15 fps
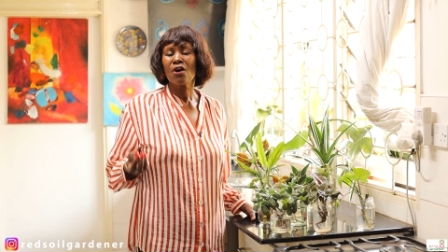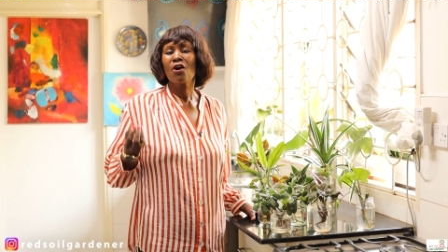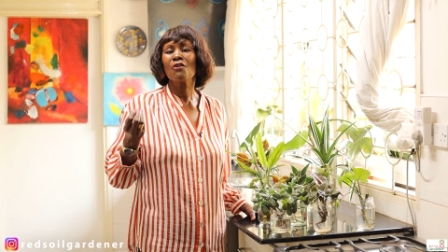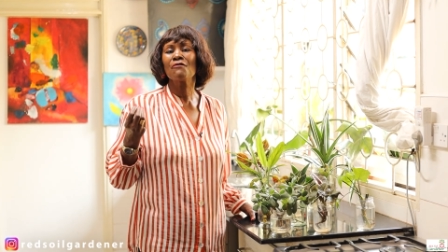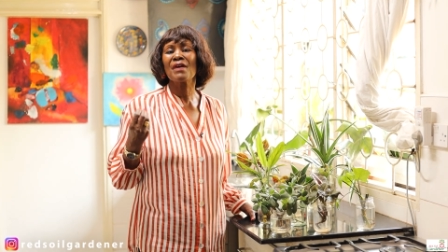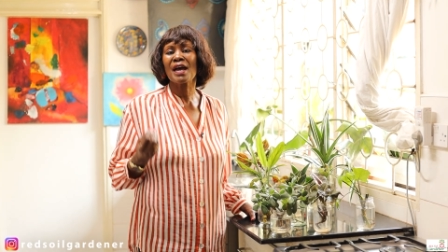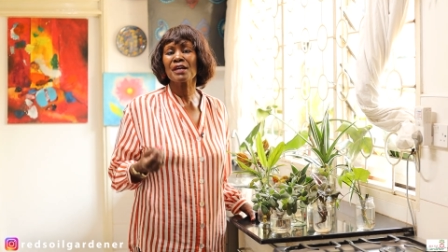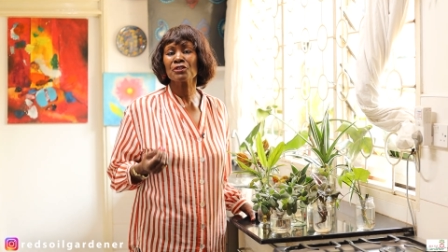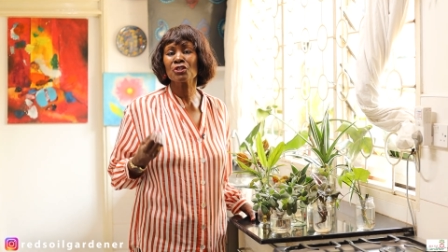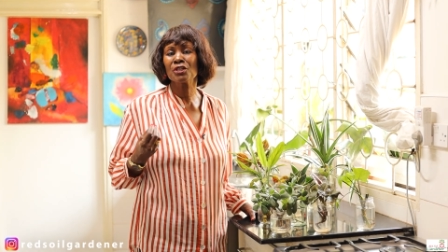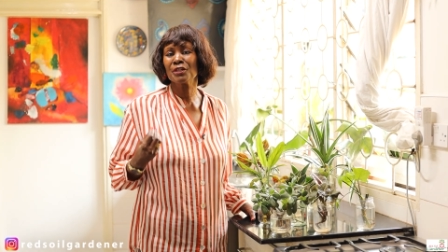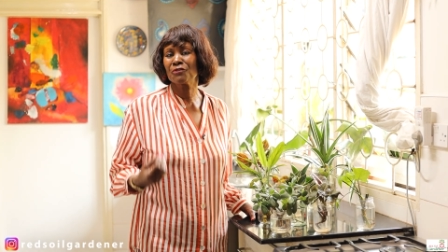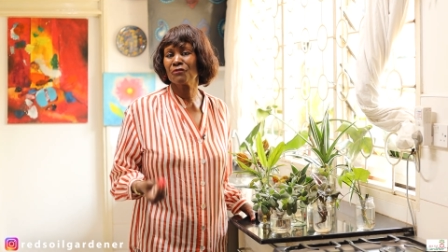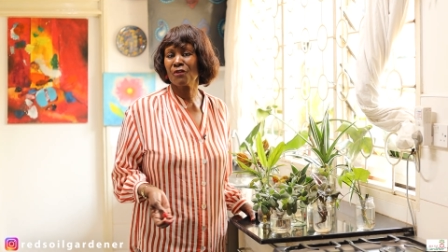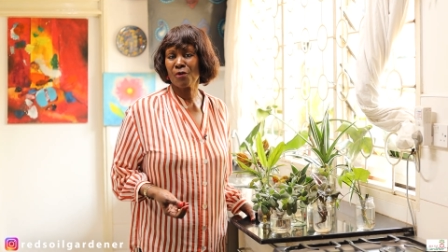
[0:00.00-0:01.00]
of
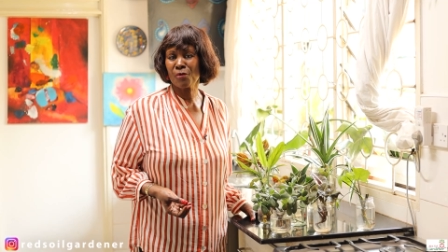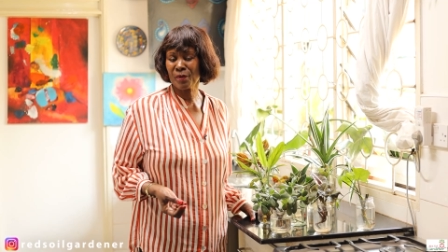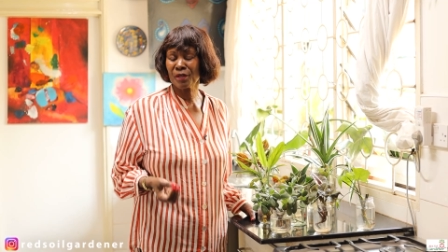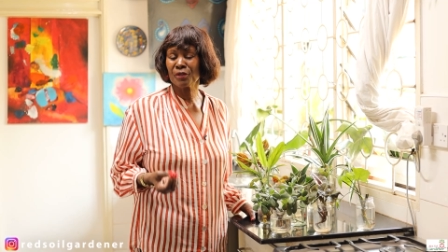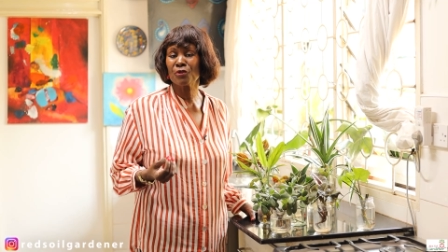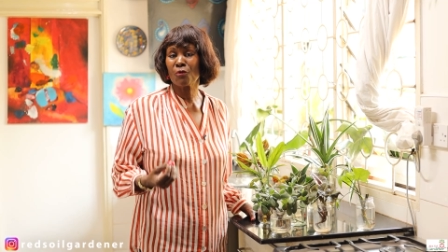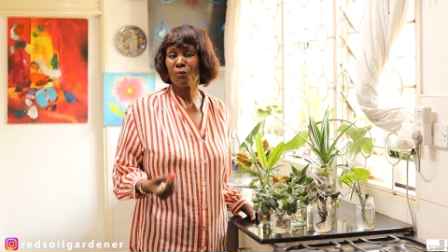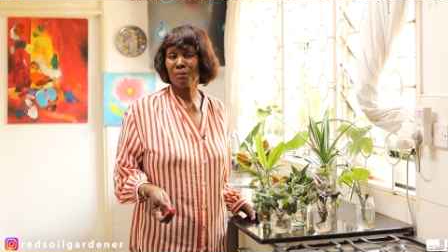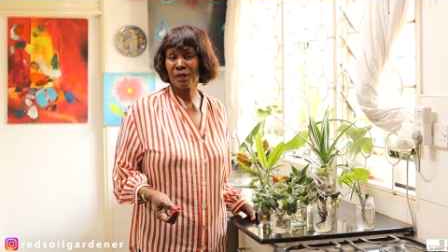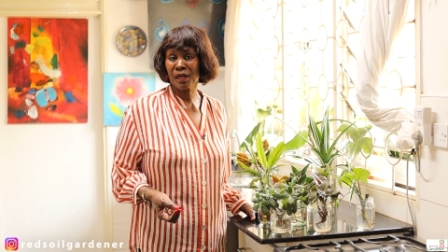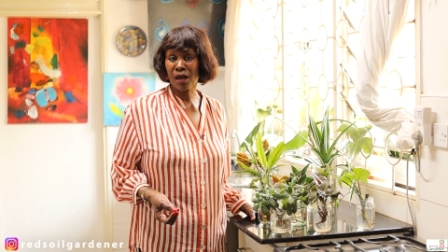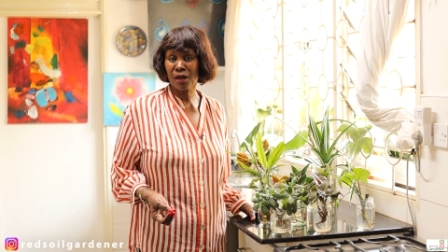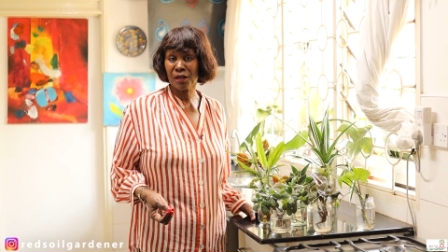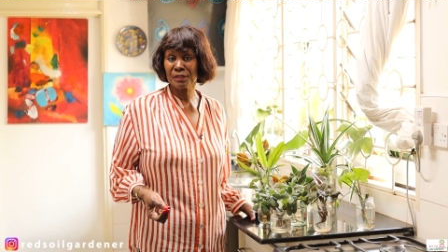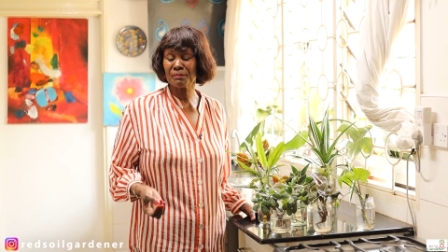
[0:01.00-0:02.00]
actually growing your
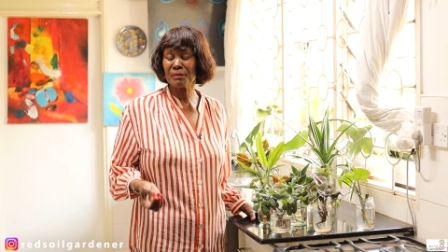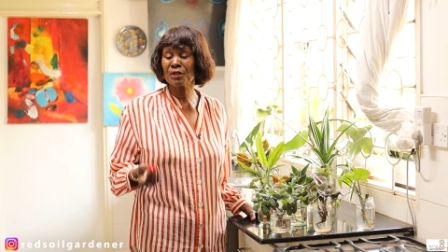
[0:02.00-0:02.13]
plant,